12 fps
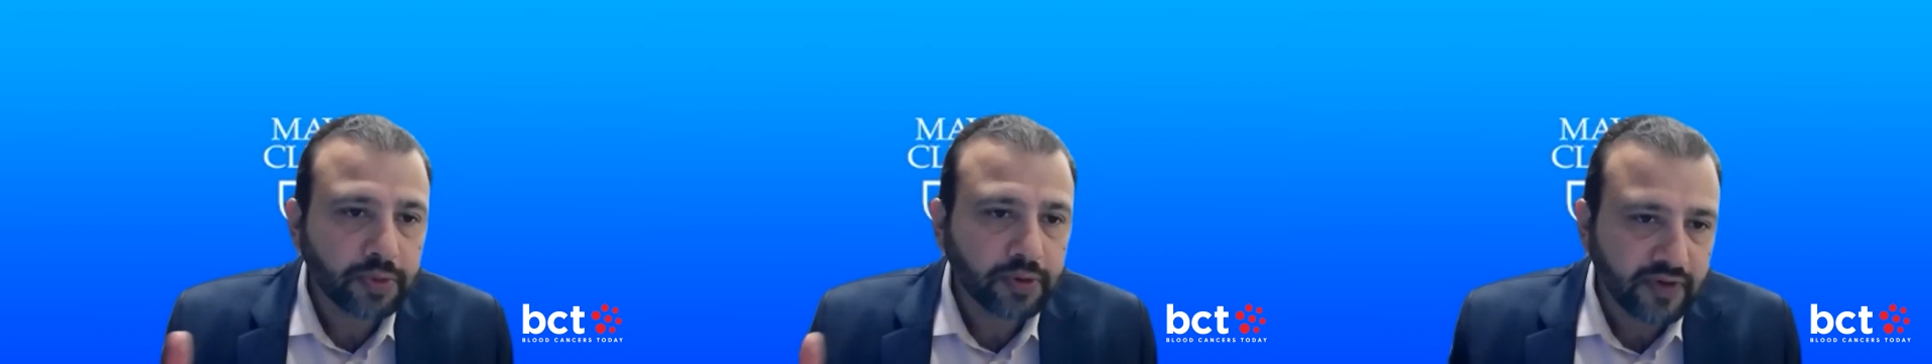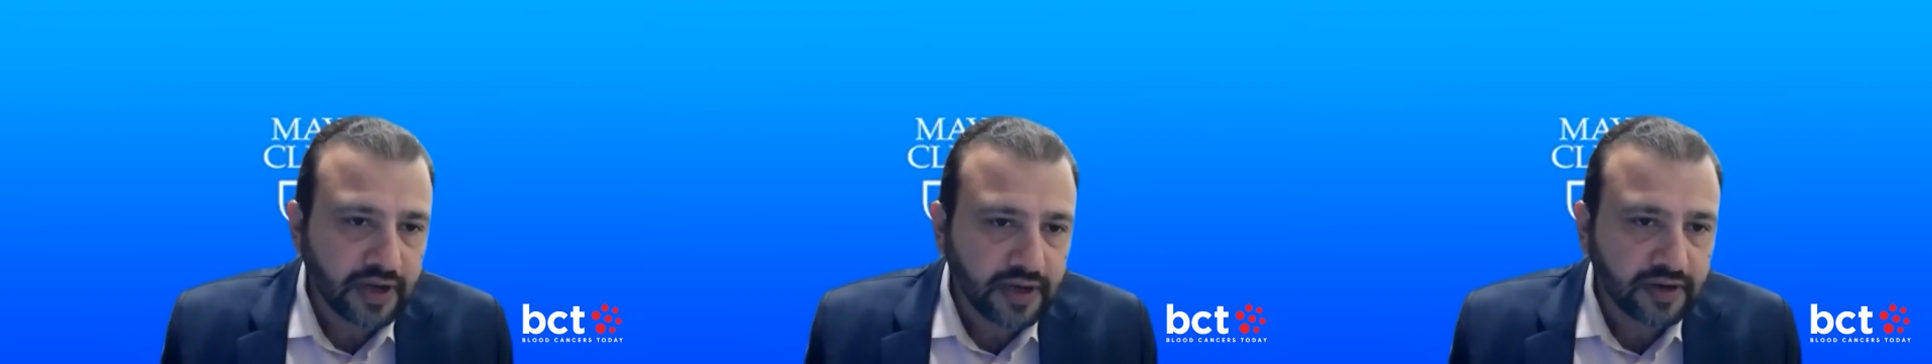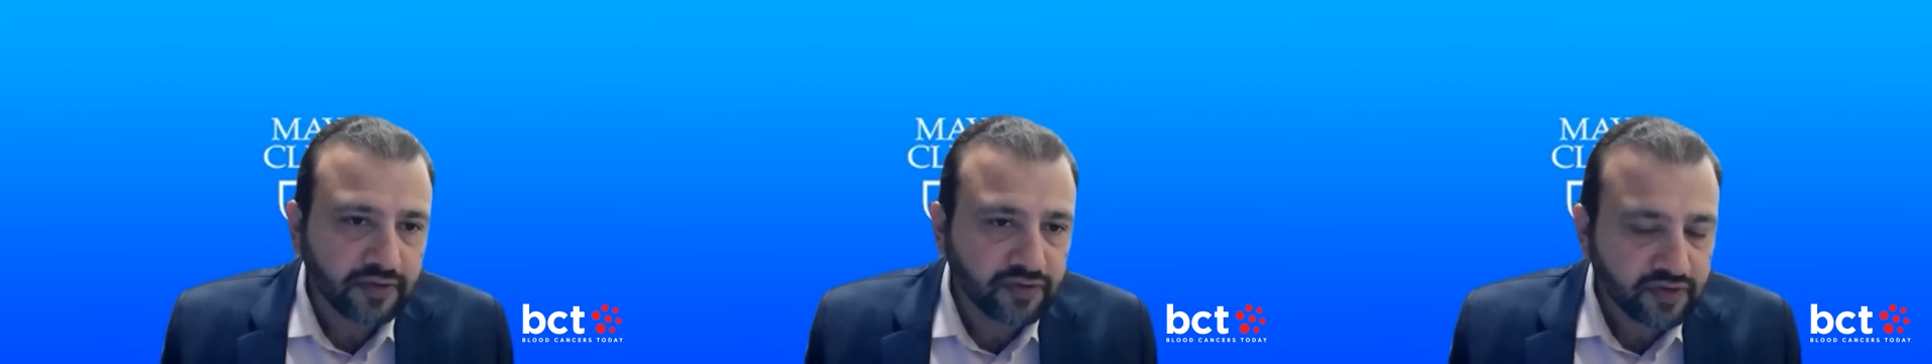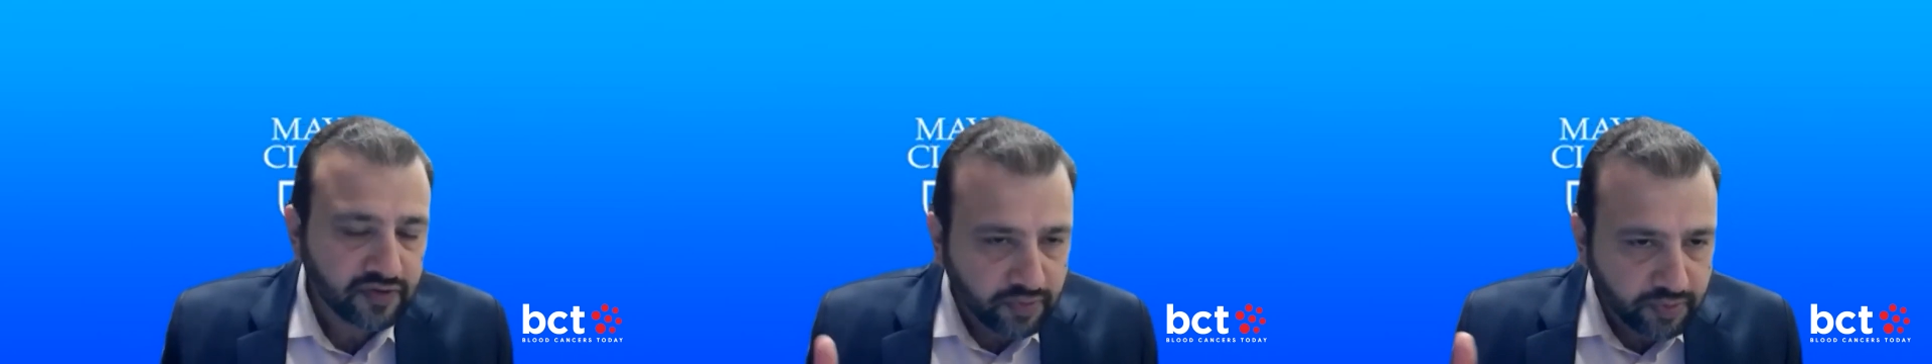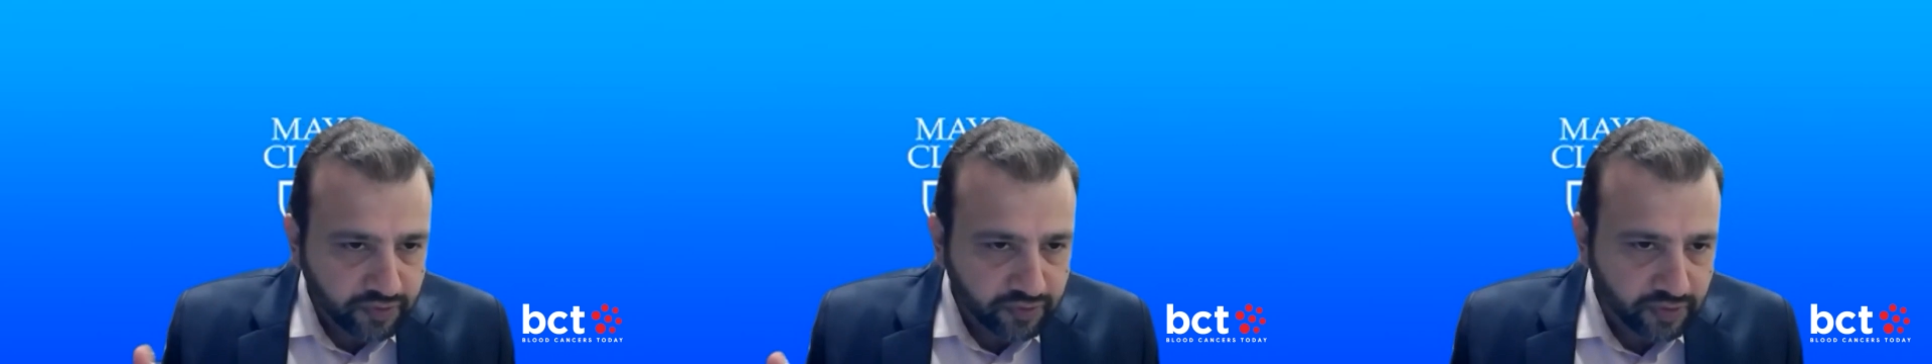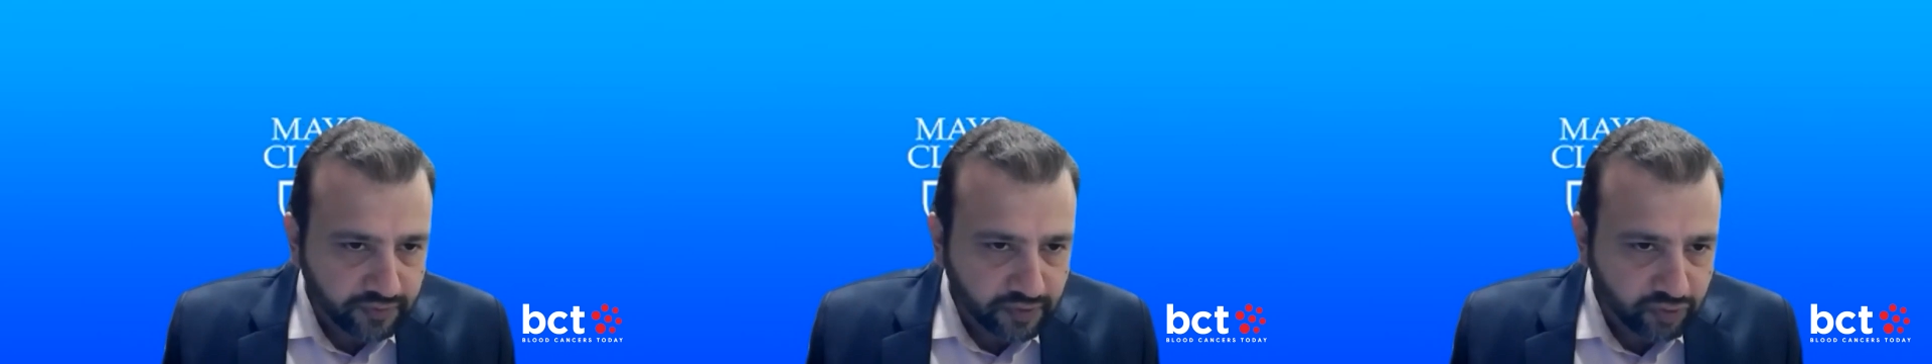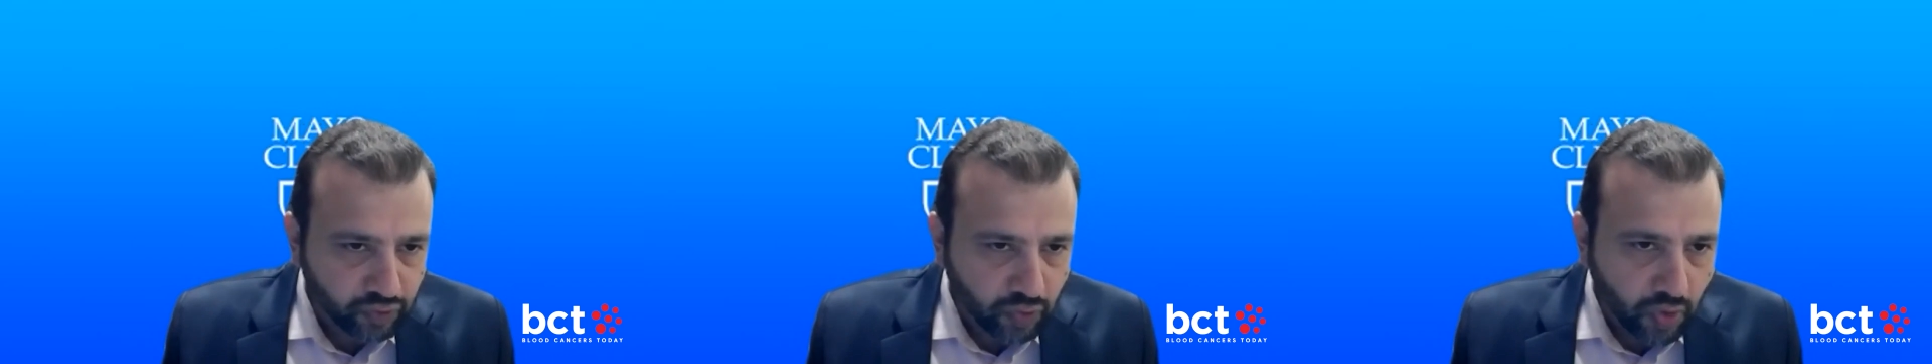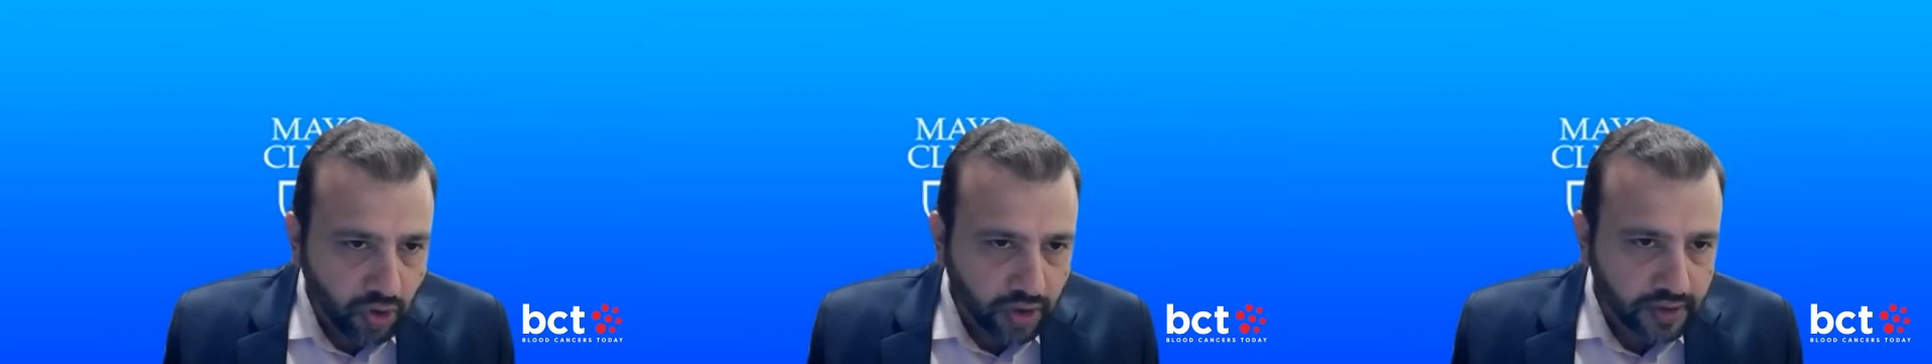prevalent in 60% of this
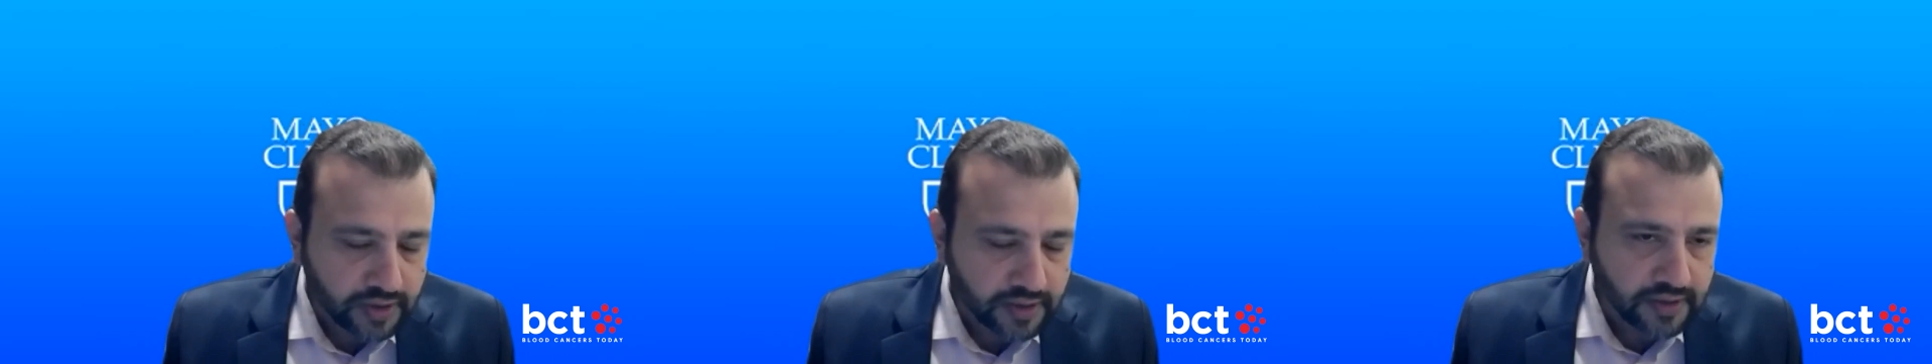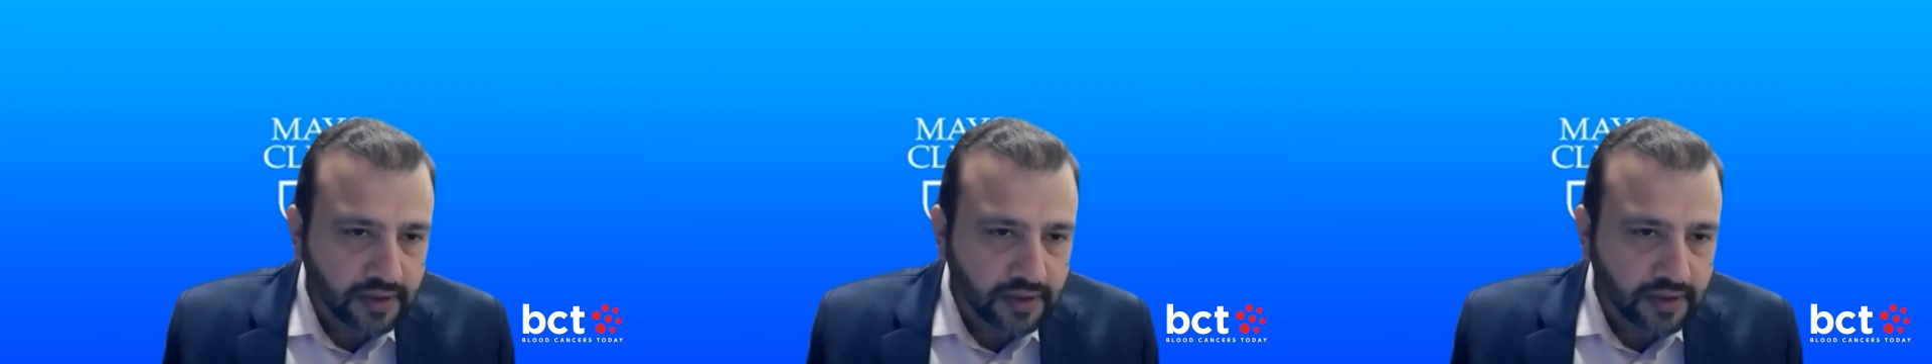cohort,